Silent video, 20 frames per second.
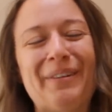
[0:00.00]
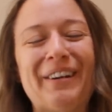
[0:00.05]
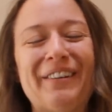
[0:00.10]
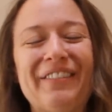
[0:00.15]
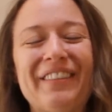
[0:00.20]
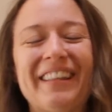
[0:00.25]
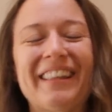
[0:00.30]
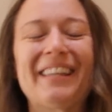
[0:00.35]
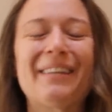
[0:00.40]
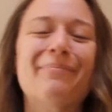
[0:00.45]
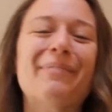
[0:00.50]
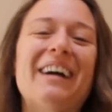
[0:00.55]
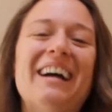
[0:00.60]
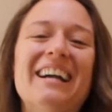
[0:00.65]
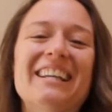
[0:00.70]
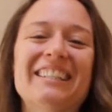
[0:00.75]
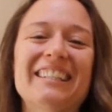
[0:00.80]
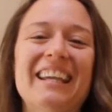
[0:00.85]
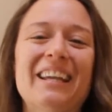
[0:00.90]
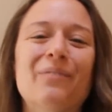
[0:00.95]
Perfectly
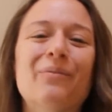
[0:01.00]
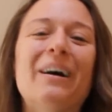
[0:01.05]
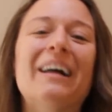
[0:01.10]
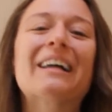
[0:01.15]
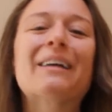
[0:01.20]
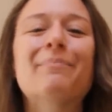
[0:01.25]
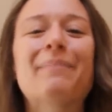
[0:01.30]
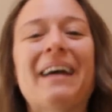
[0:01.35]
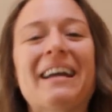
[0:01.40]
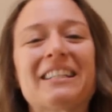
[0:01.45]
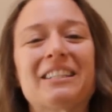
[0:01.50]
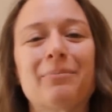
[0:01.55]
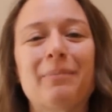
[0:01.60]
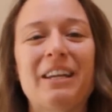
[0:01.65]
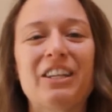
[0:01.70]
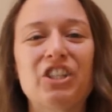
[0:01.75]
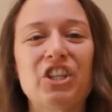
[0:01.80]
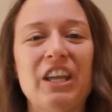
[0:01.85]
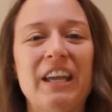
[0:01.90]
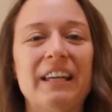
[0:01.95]
Posh and welcome back to
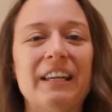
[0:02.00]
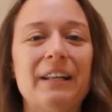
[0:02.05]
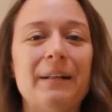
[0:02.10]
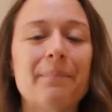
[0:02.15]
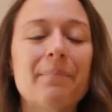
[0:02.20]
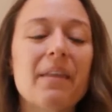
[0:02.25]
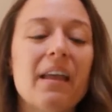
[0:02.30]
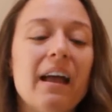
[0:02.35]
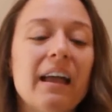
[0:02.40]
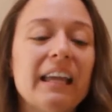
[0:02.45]
my channel.